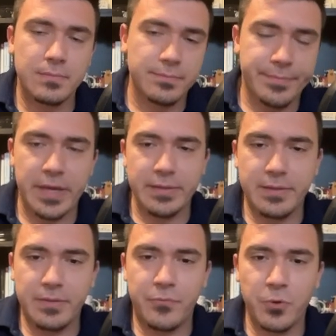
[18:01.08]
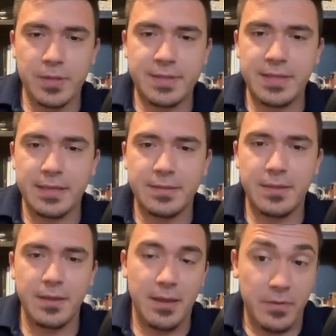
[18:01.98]
months,
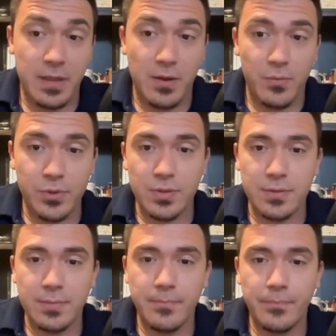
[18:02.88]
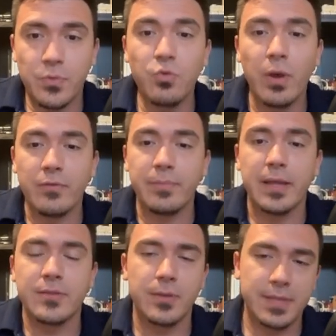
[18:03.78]
4/6 of a year, which is 12
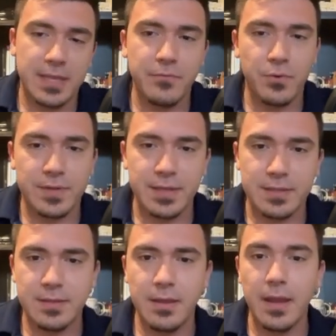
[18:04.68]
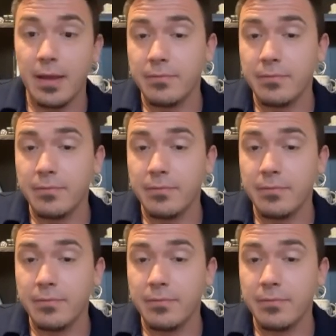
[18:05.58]
months. So I'm taking 4/6 of